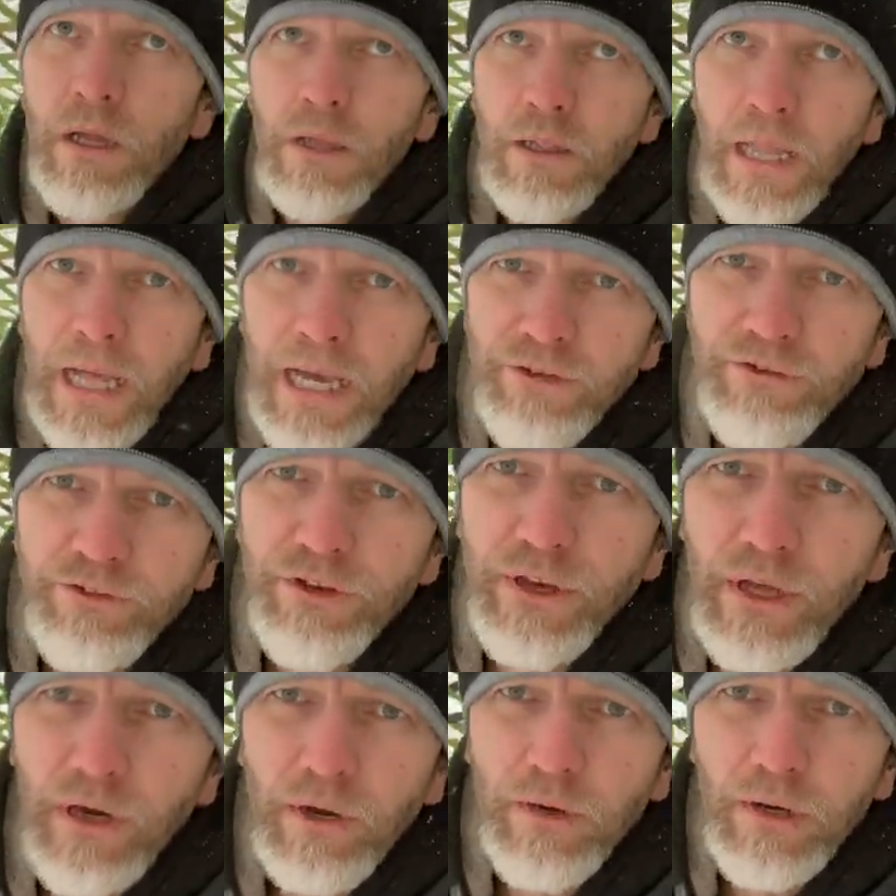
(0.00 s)
Last
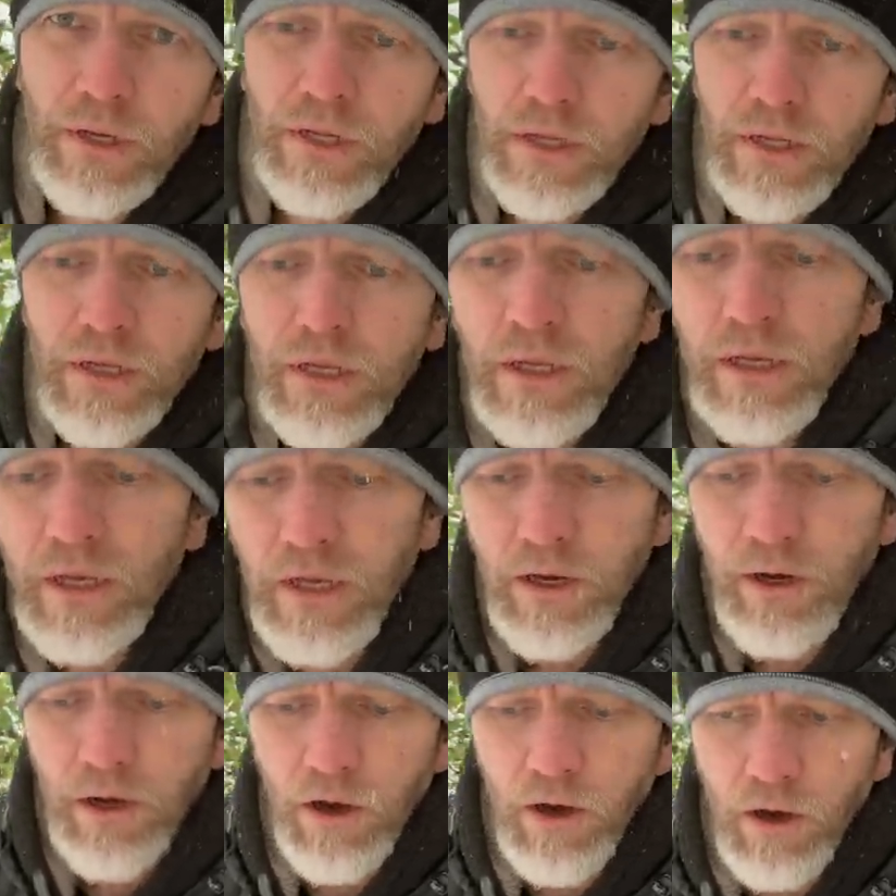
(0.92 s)
note,
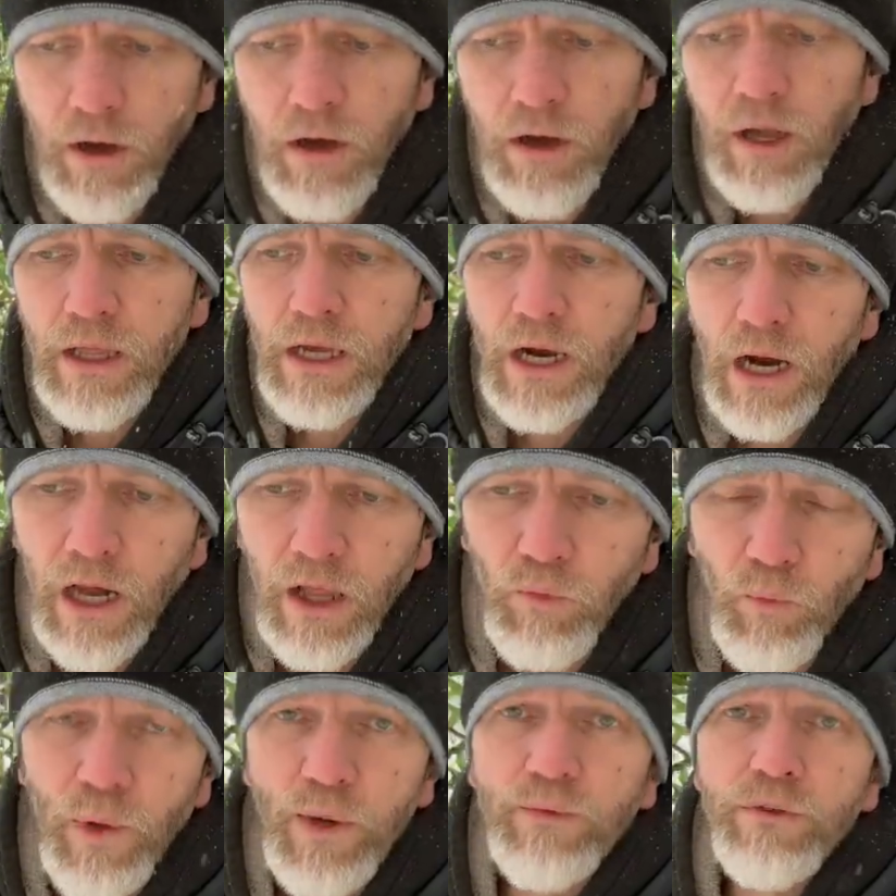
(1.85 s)

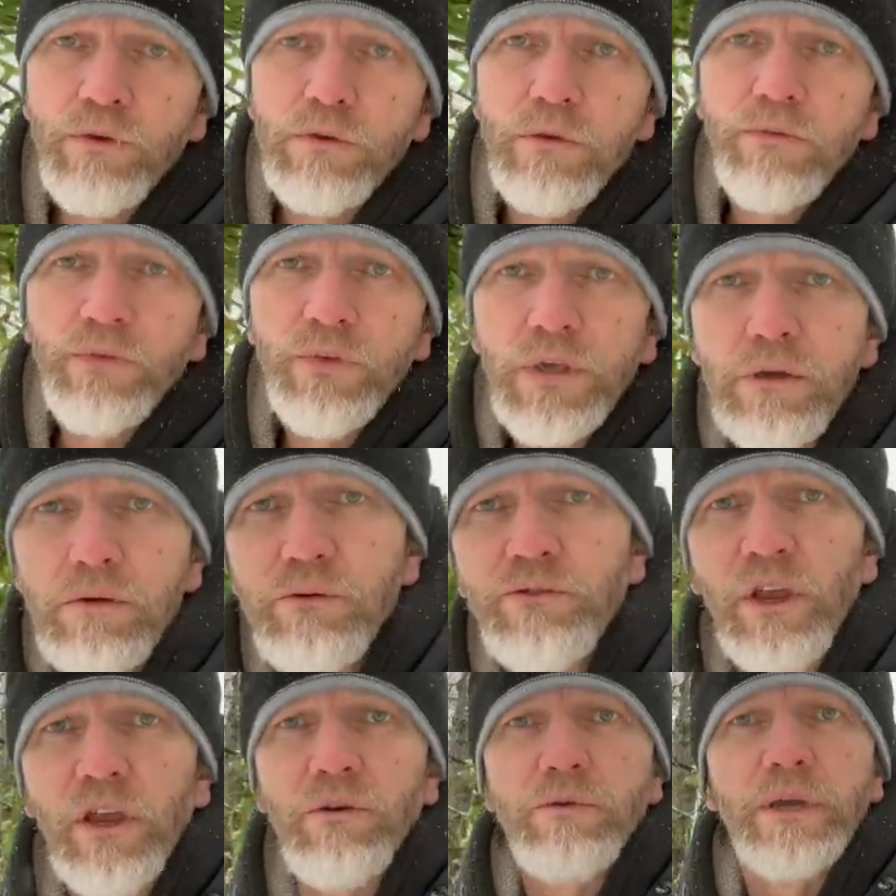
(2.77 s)
on one of the
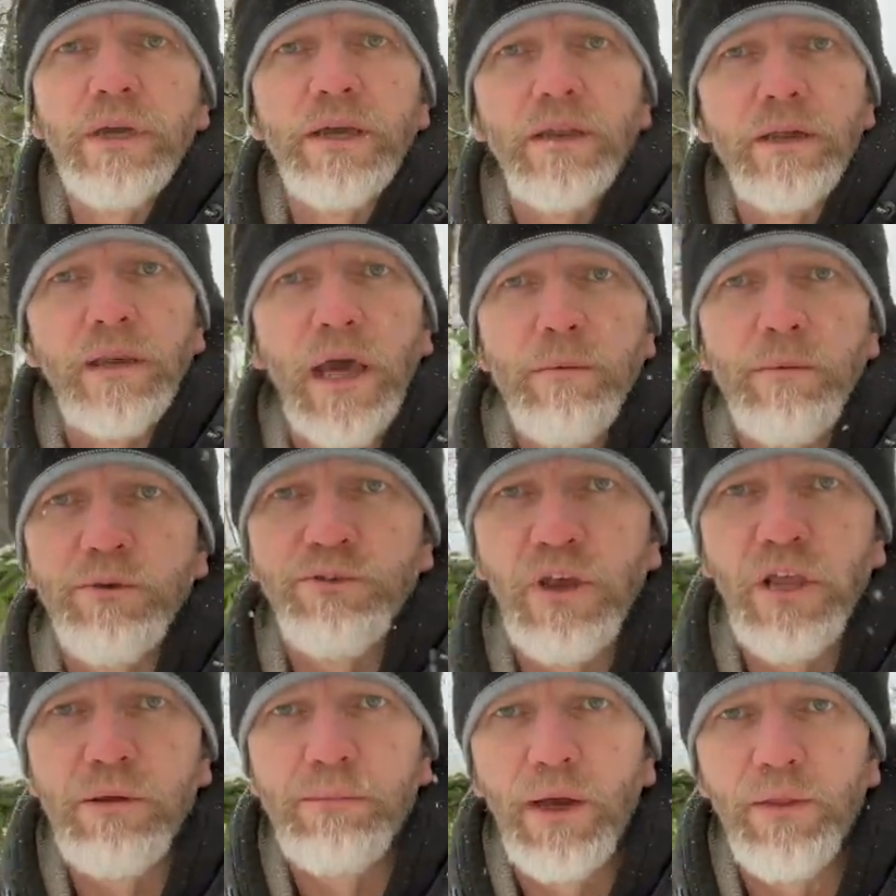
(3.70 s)
reviews I read on
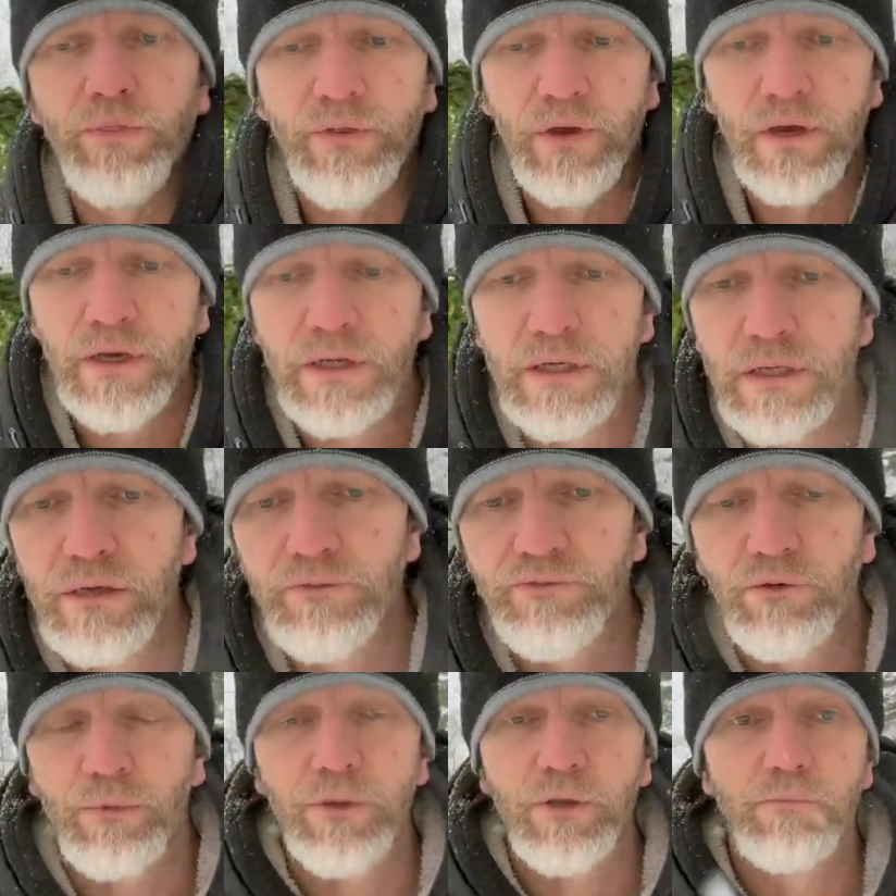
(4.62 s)
Amazon about the
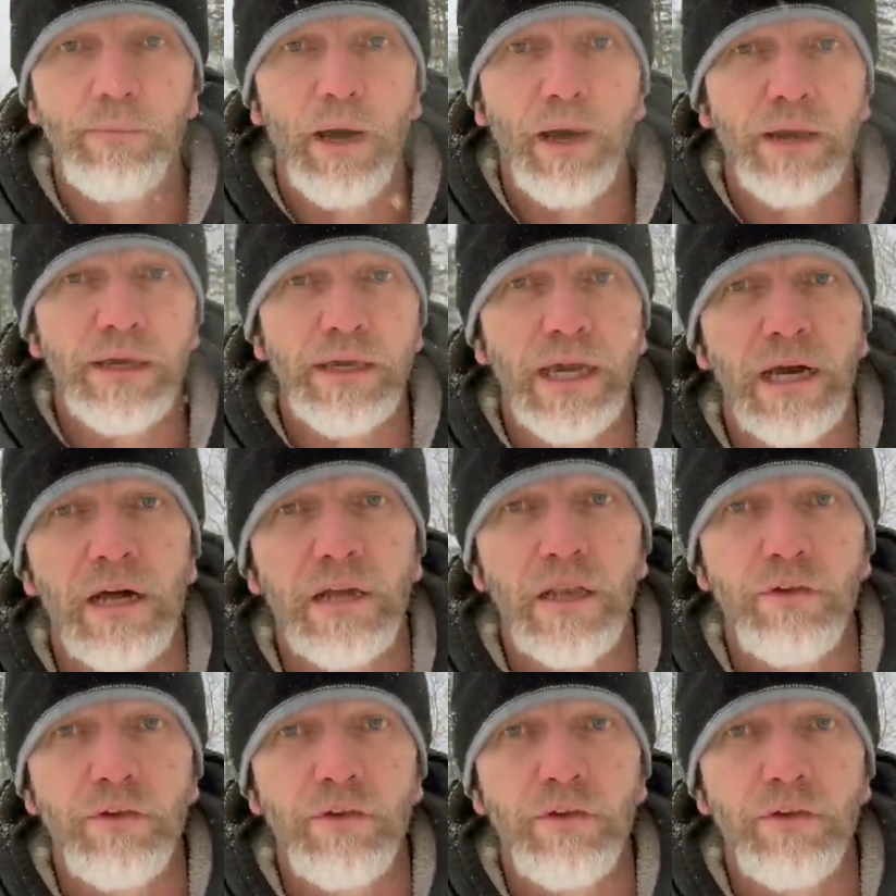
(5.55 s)
someone who bought a gallon